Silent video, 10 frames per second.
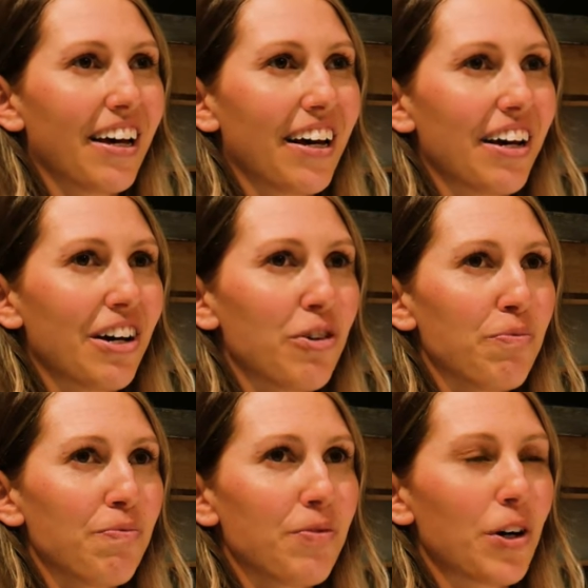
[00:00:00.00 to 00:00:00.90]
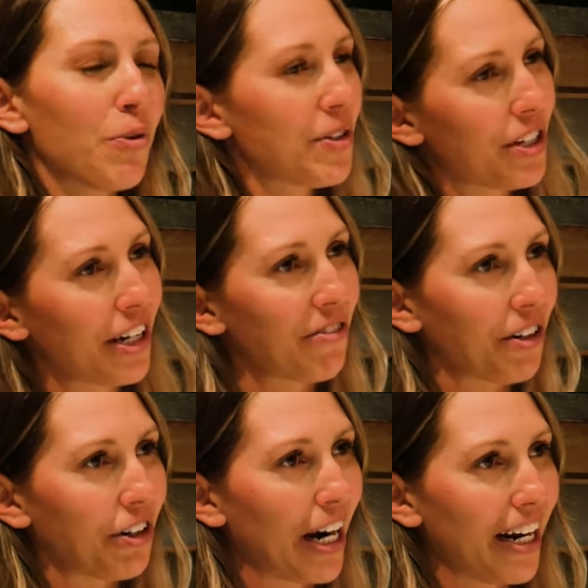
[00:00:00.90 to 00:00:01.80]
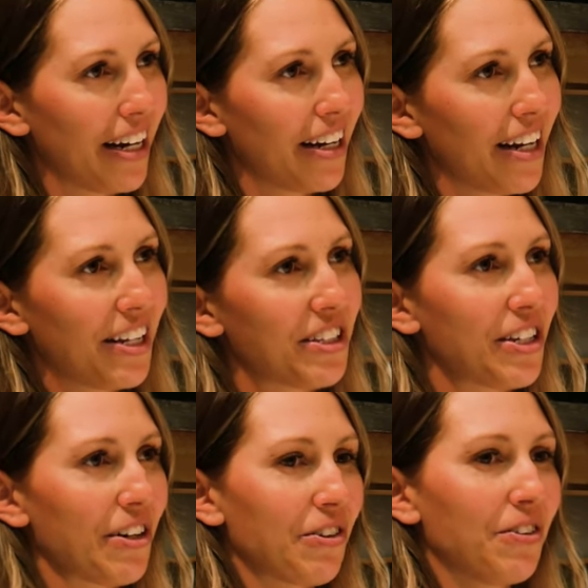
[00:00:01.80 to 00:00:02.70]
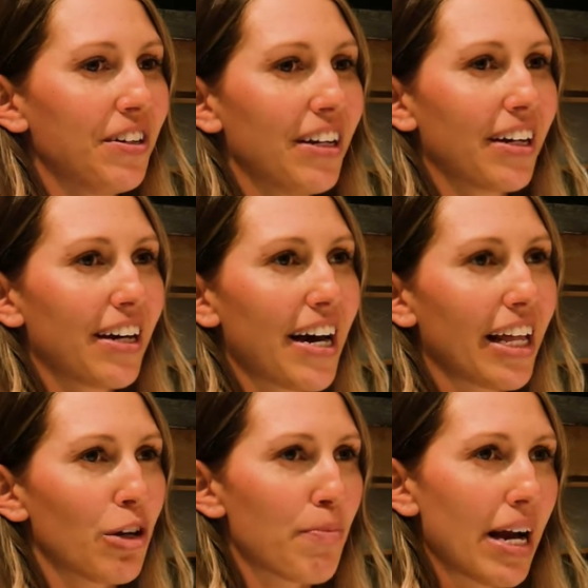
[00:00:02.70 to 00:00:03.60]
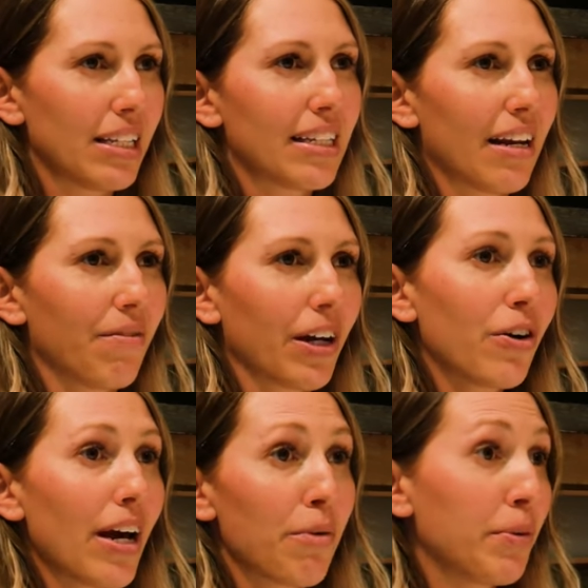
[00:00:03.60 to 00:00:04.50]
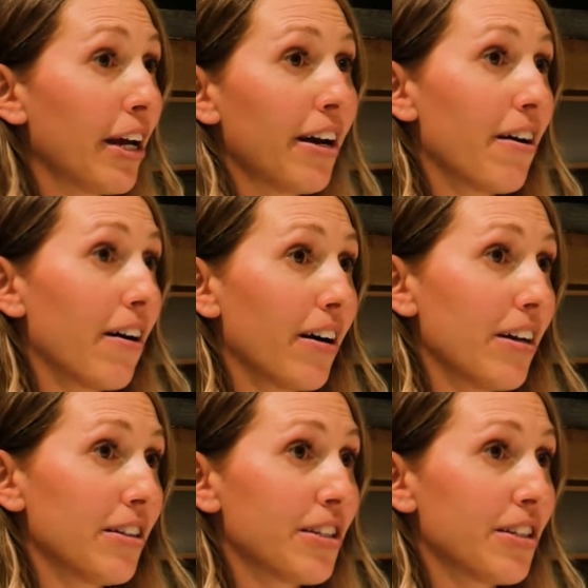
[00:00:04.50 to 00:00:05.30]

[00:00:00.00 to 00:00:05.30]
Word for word: um, or almost took it for granted. And so had the mindset of like, oh yeah, I'm good at art. And